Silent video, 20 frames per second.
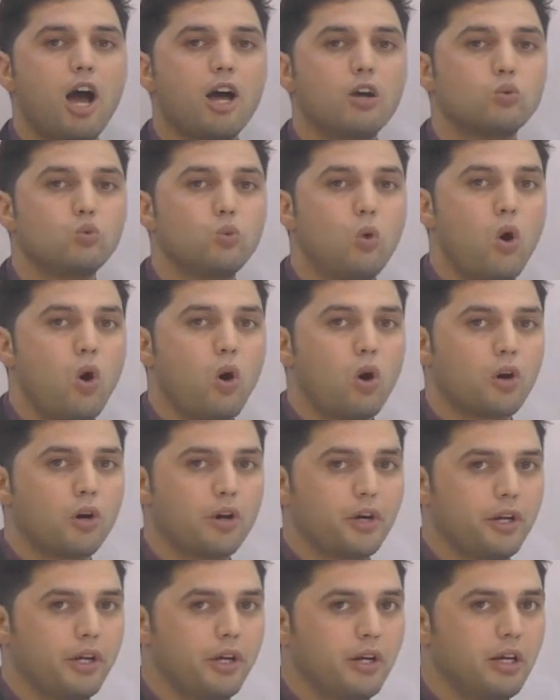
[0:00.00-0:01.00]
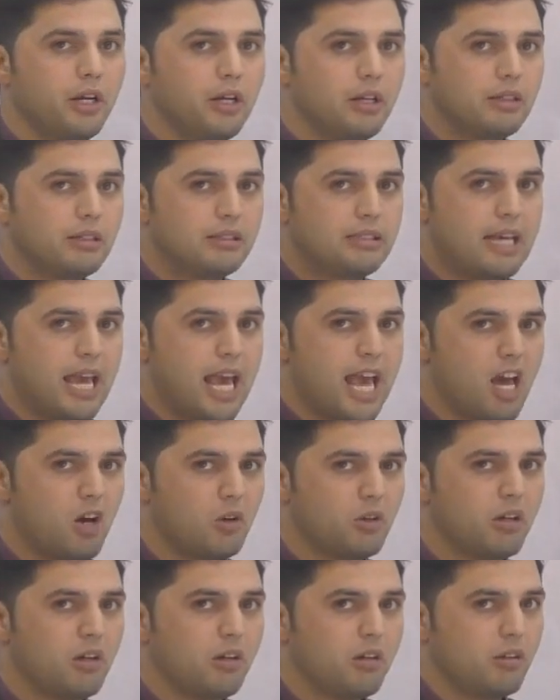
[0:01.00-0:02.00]
I walked
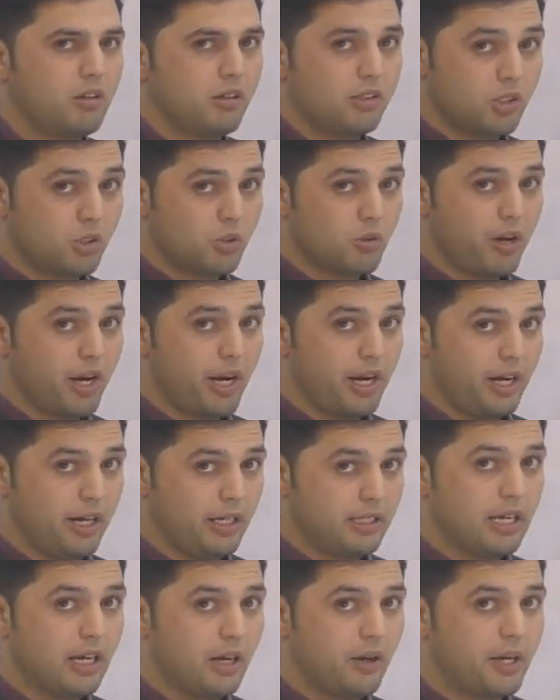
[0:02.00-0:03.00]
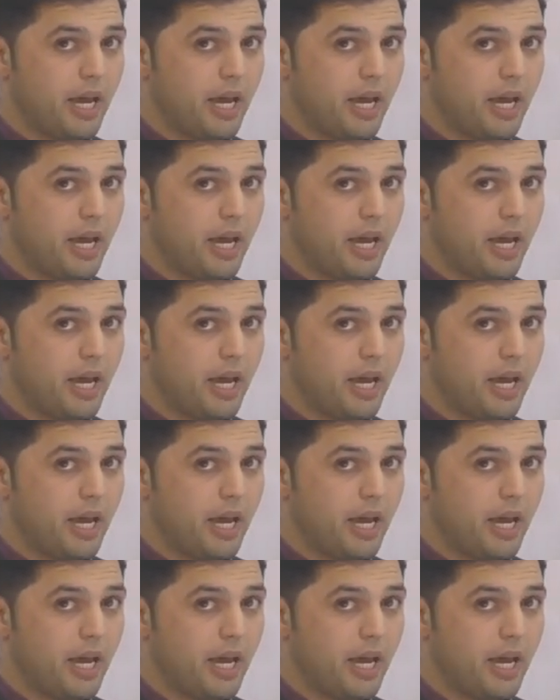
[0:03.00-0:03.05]
down the street.